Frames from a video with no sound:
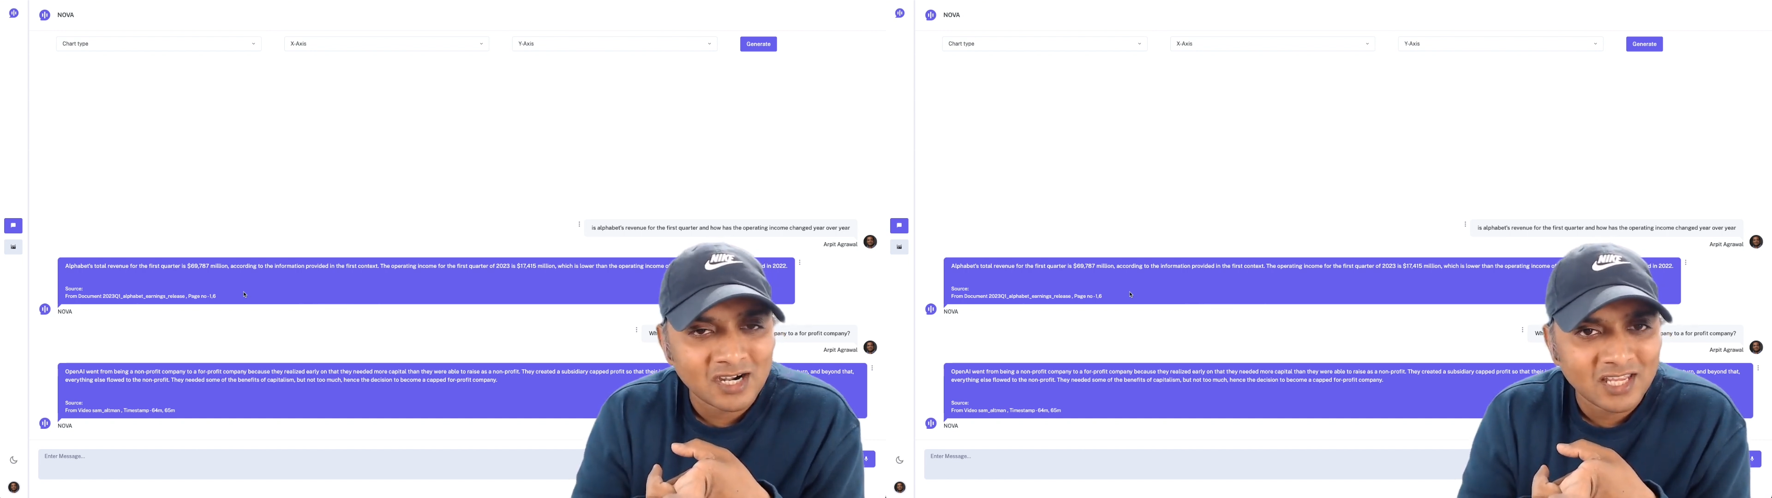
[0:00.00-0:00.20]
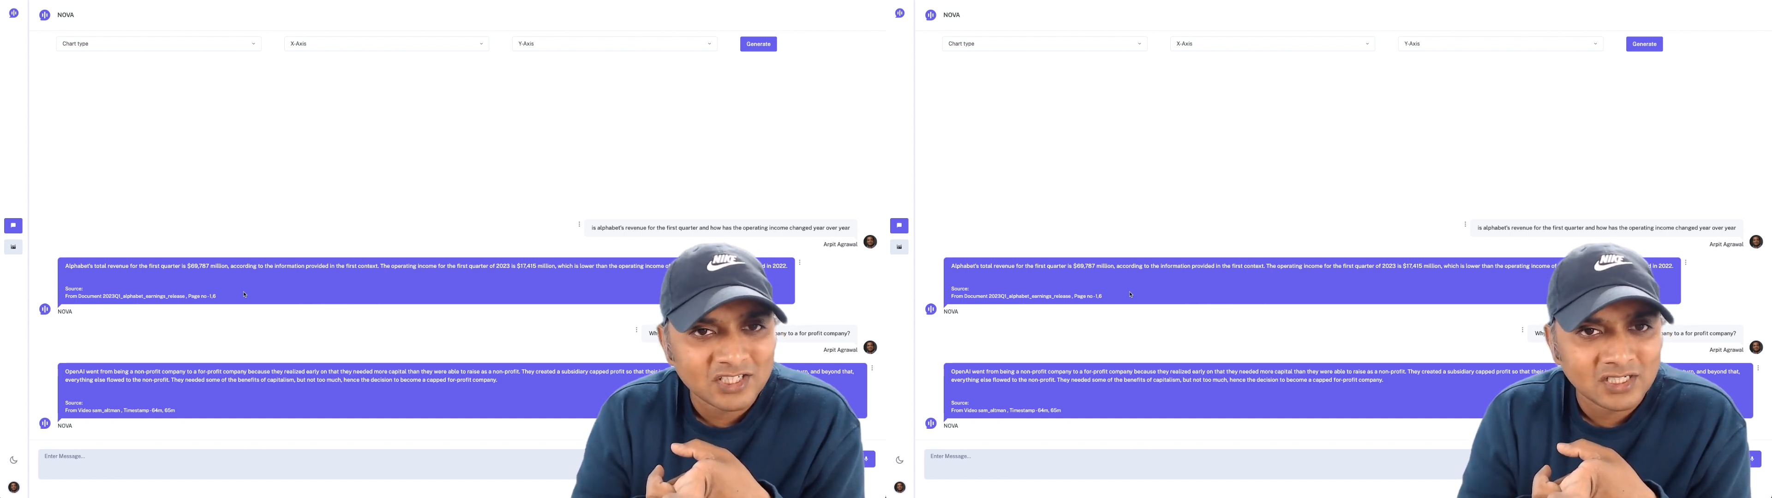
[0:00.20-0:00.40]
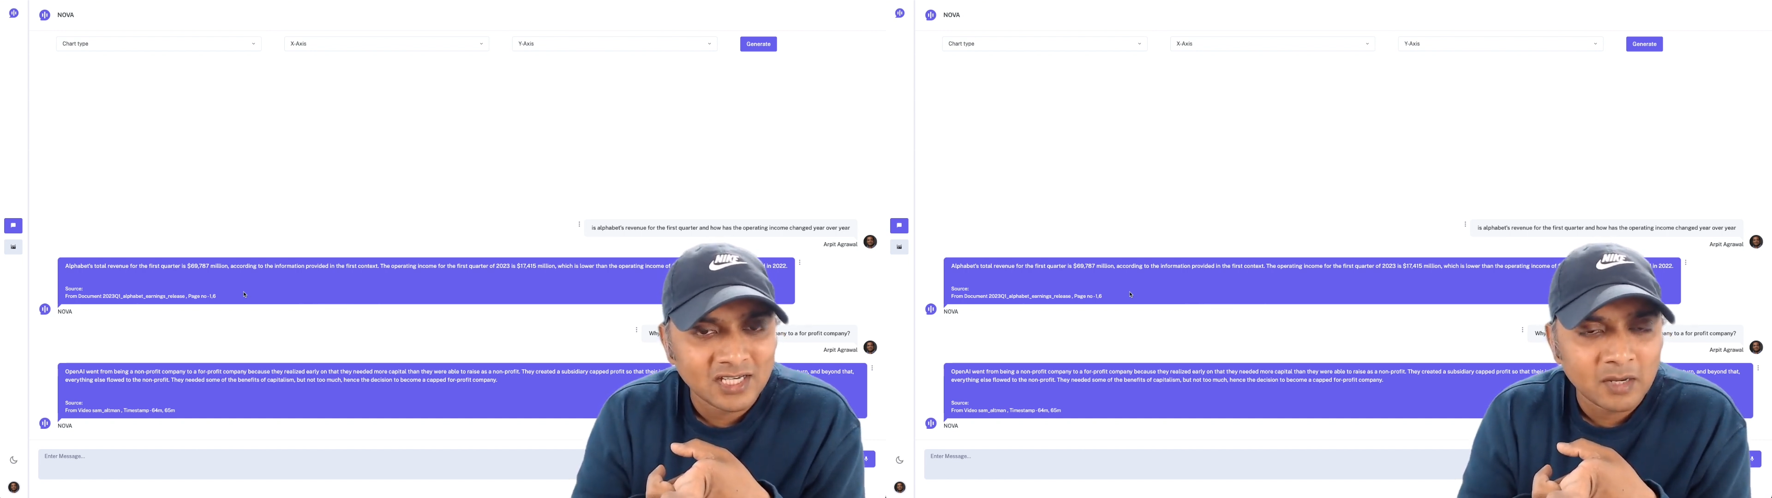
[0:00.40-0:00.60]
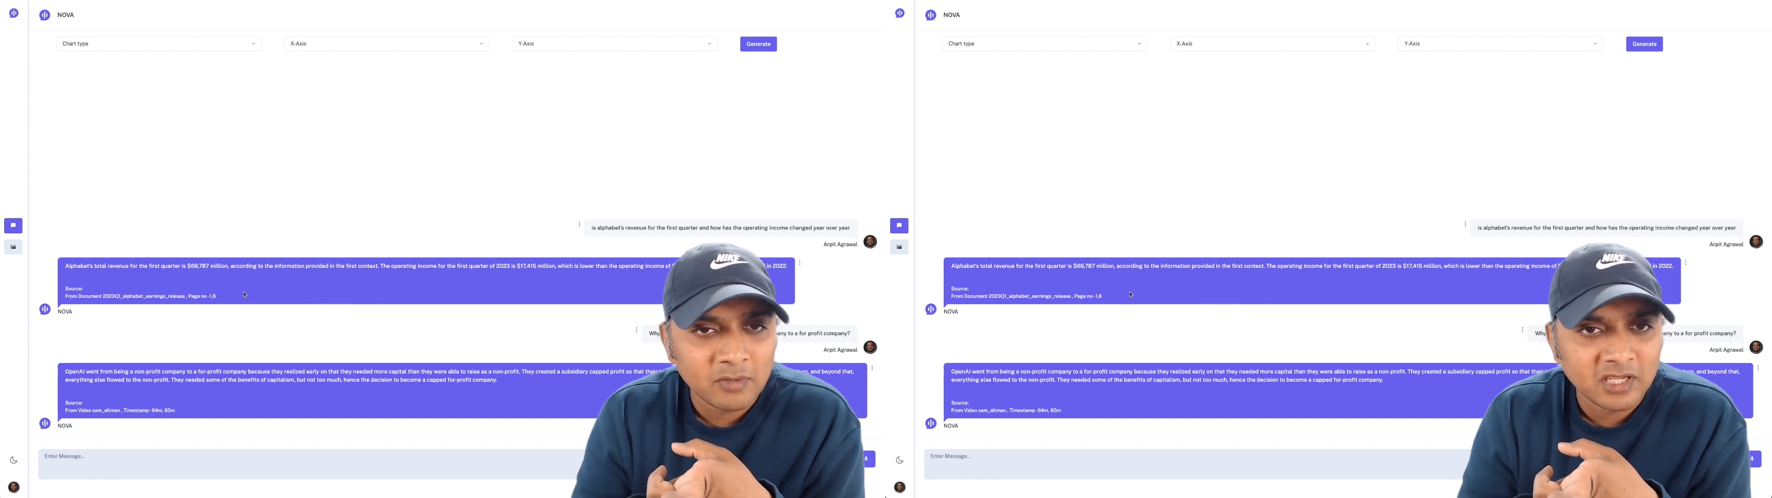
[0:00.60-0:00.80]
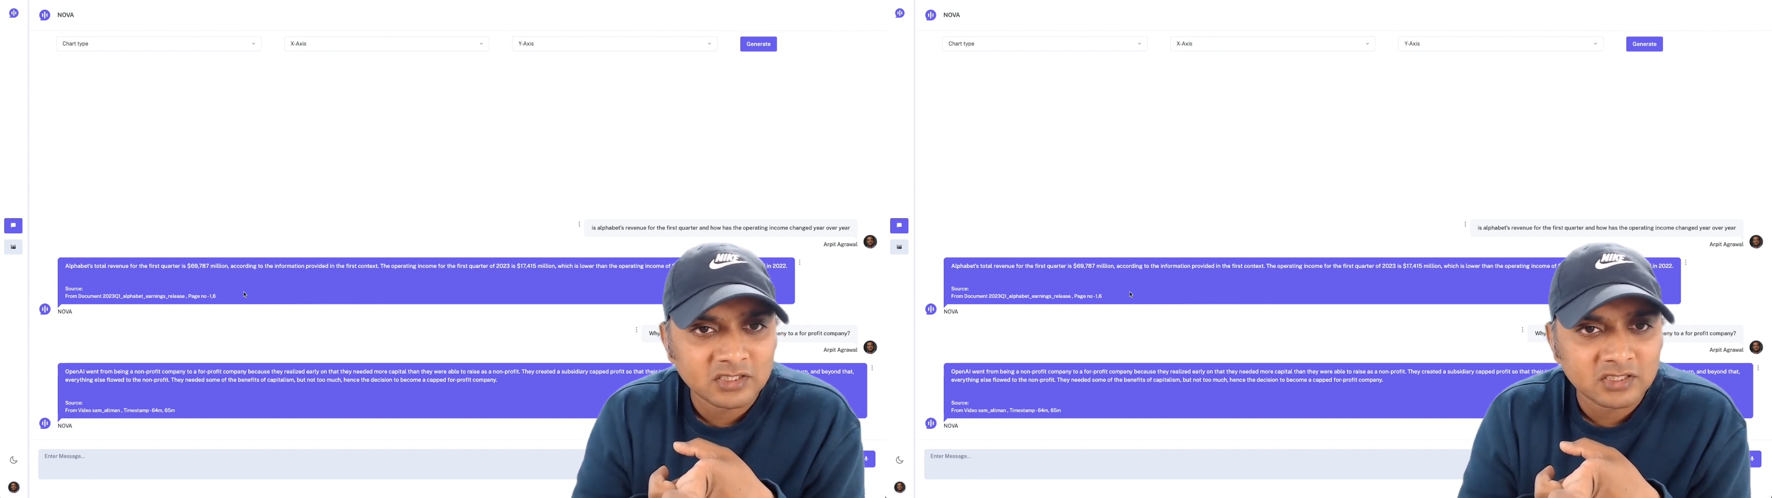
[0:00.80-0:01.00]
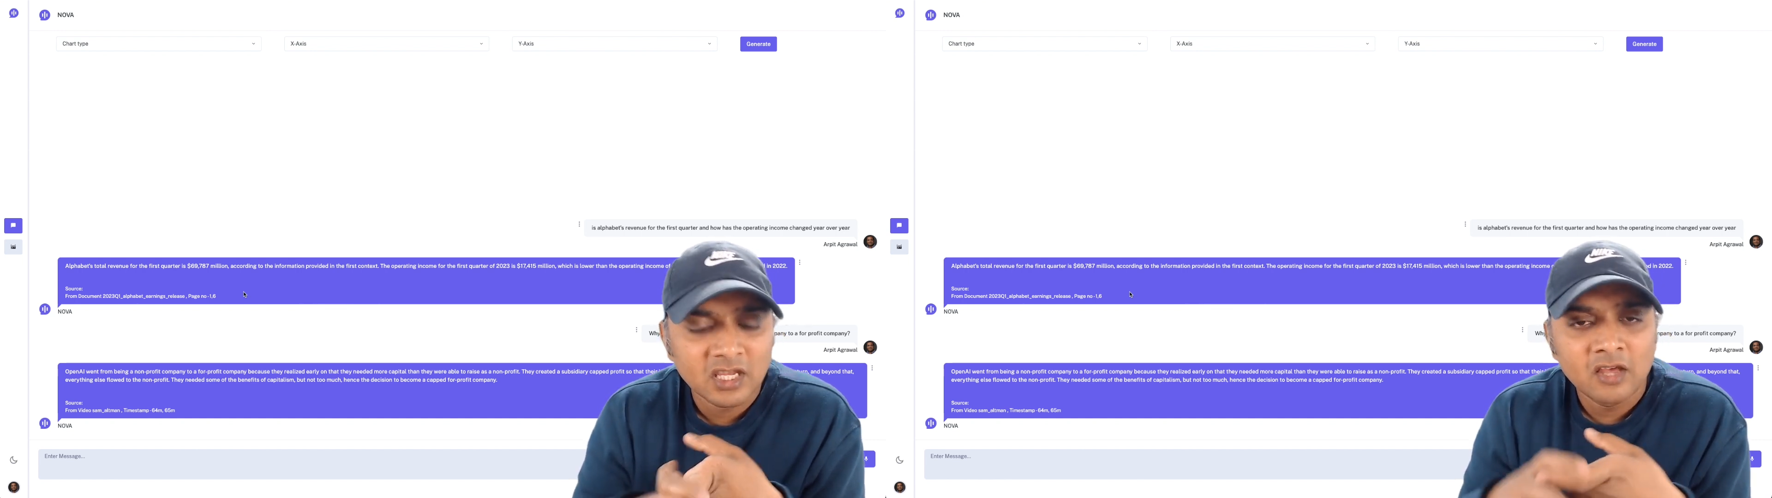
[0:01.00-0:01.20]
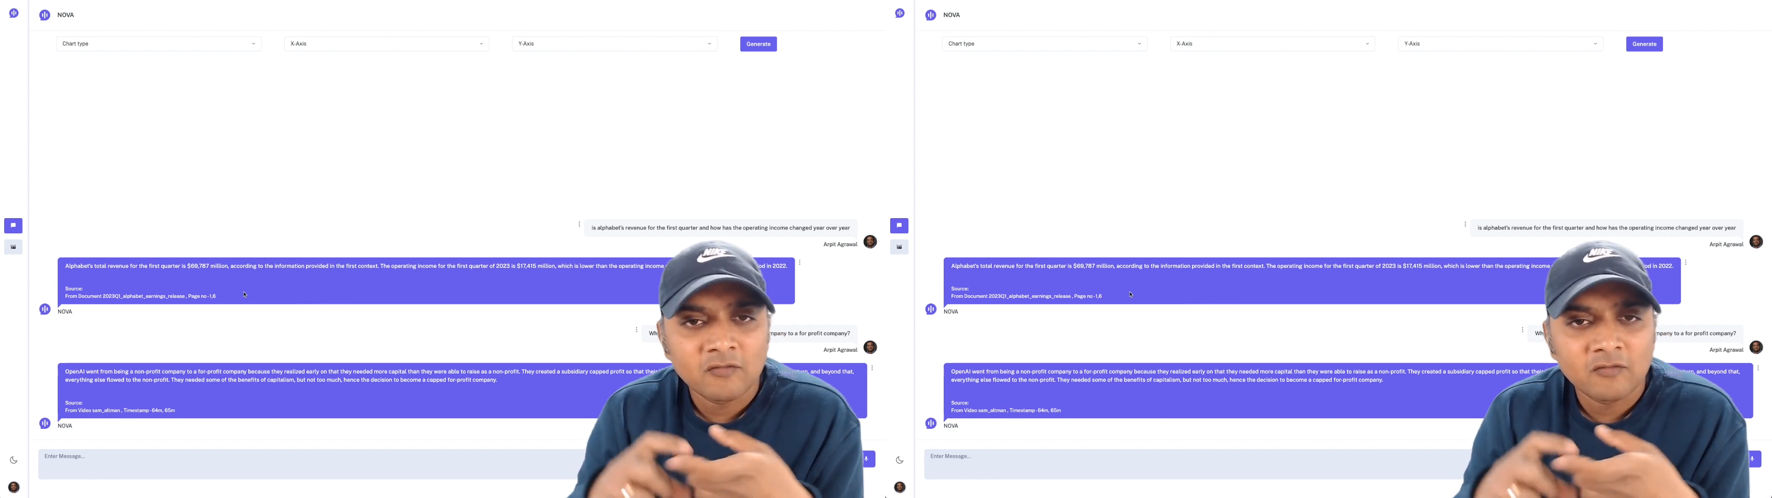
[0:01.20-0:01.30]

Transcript: relational databases,